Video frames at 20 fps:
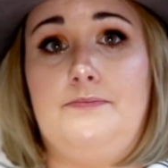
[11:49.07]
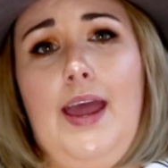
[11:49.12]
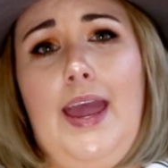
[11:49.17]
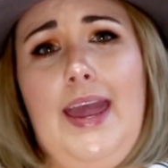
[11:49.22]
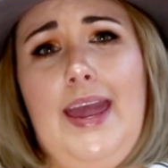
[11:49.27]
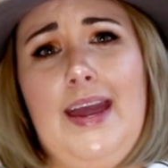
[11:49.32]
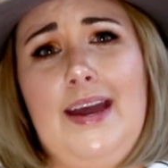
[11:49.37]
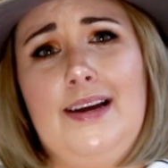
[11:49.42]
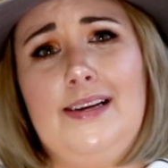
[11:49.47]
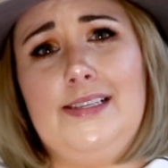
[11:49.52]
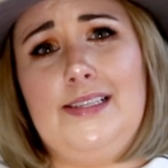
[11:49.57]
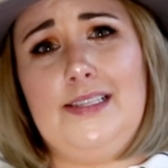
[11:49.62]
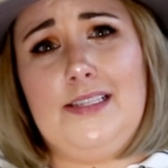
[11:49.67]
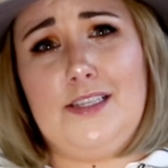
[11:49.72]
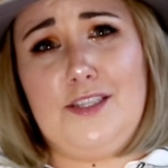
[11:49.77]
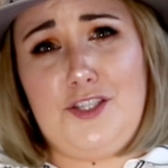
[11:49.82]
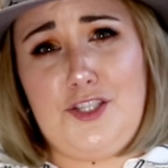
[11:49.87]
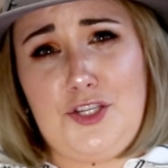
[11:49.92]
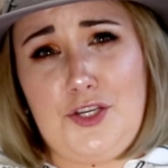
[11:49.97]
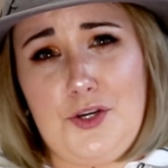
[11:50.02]
And
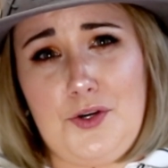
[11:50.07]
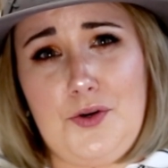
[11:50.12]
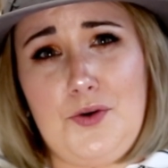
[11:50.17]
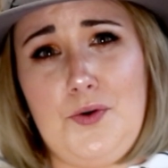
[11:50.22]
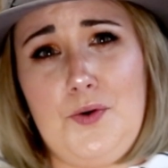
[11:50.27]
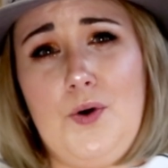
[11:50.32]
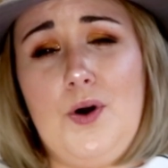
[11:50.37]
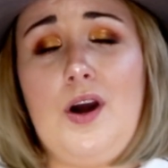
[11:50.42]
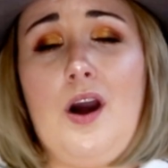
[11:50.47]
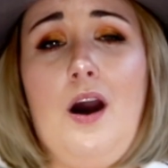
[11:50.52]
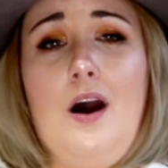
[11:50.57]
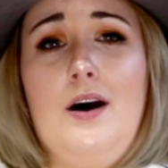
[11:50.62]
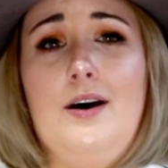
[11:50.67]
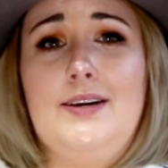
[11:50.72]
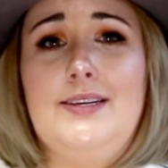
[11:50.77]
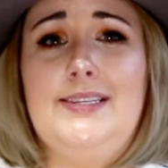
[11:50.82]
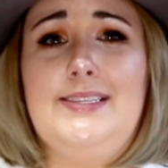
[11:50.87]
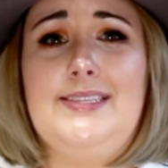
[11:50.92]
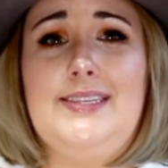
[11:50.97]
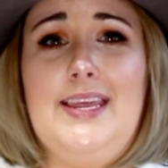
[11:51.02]
two
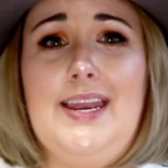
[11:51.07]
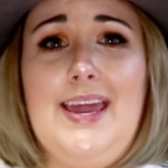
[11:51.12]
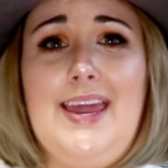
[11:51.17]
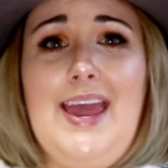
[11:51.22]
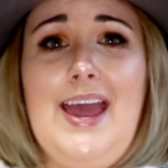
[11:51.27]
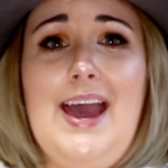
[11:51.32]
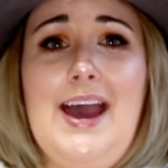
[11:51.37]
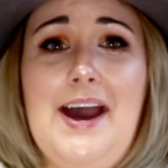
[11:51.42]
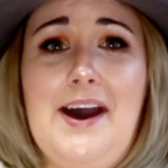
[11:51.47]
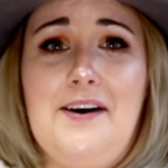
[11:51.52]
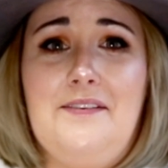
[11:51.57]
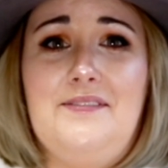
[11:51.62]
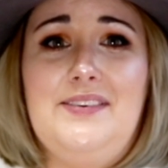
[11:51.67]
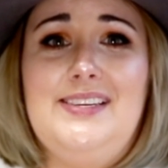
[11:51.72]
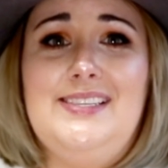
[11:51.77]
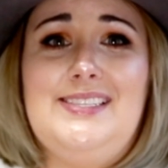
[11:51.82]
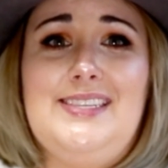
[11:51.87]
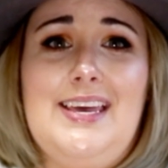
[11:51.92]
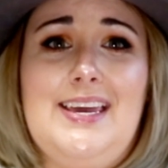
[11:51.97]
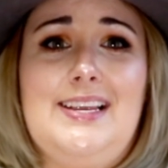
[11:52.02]
cons that I have
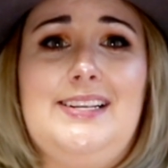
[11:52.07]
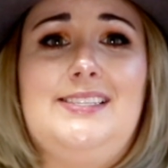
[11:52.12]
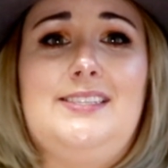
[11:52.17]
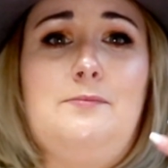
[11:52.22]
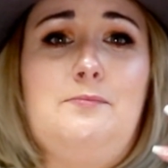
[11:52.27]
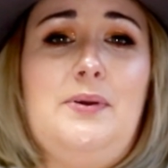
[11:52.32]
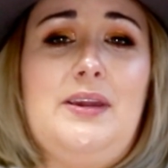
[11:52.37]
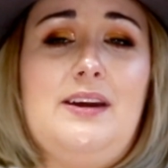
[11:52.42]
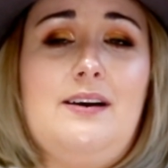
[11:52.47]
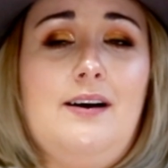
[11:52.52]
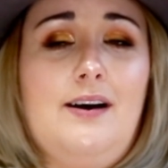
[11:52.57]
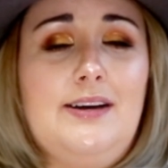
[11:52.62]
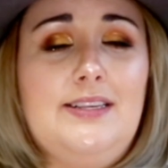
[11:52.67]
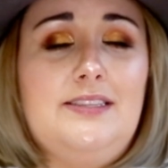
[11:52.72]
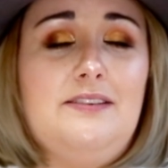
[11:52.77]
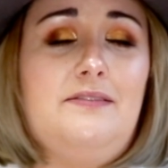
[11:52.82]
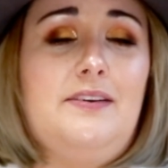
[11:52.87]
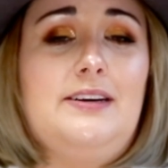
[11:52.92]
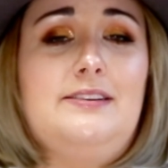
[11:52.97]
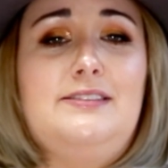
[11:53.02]
is that because
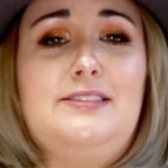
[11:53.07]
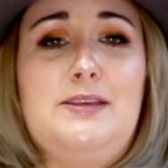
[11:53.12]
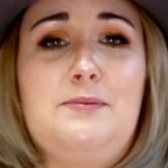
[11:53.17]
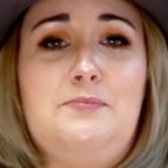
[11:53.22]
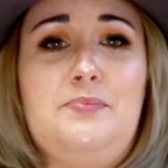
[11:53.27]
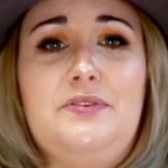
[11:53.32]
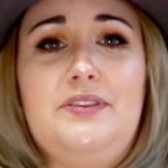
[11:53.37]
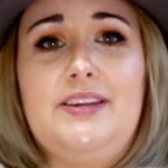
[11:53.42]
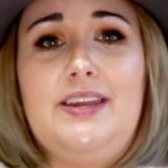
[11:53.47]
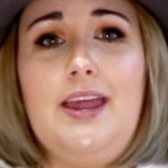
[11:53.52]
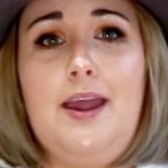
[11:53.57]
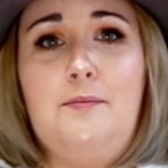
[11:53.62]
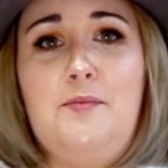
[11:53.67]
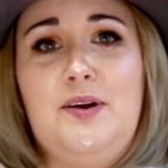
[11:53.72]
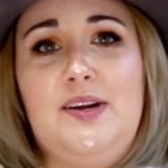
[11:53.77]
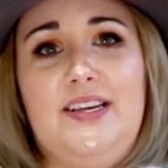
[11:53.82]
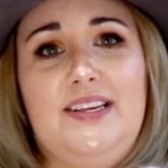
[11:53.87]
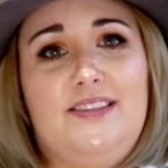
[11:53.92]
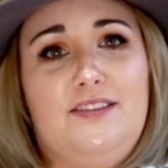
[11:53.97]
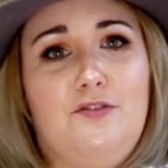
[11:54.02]
of how simple the camera is,